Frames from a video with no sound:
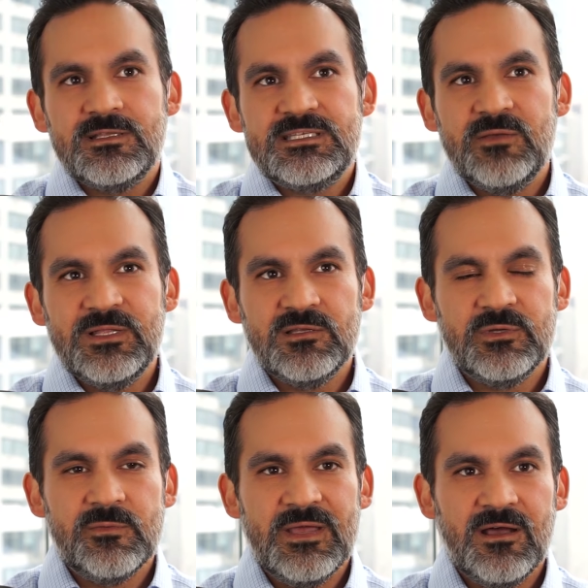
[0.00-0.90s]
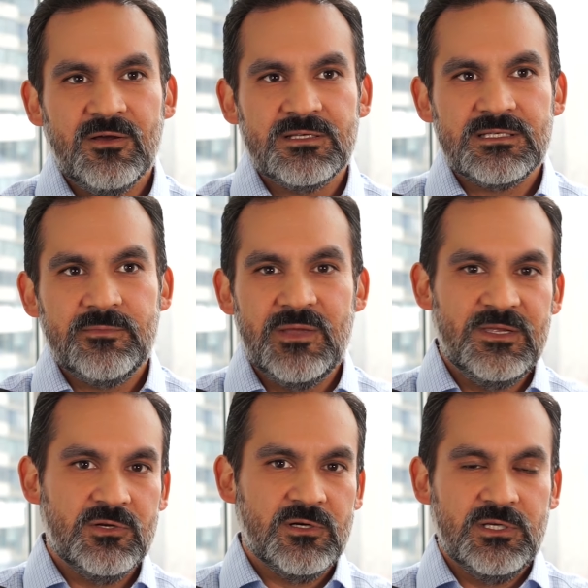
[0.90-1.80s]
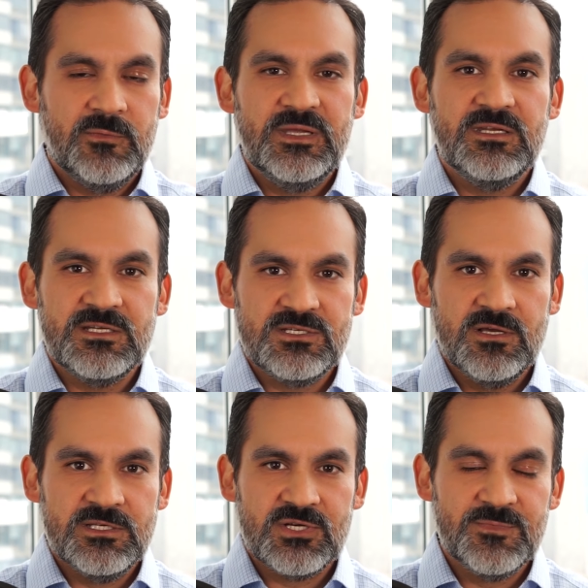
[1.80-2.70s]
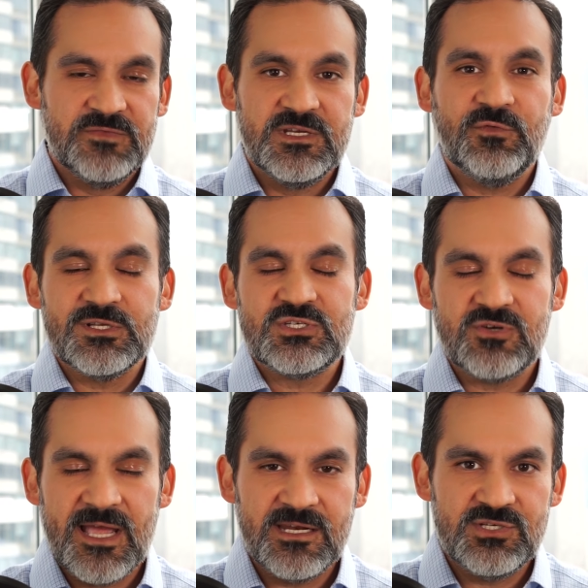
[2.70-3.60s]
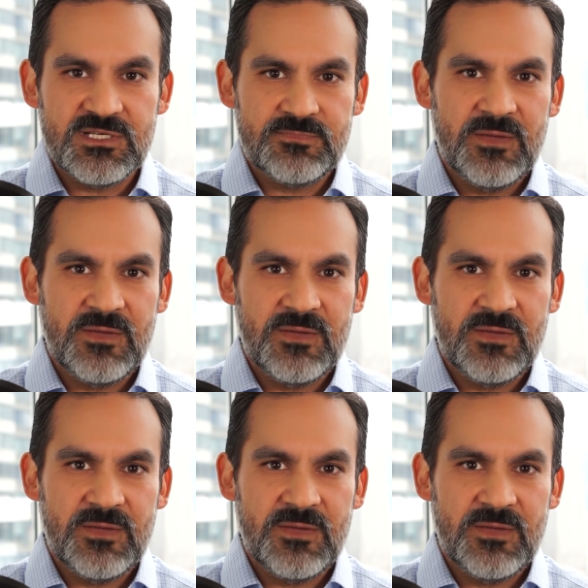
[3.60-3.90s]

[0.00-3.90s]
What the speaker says: Tell me a little bit about maybe your opinion in terms of different strategies,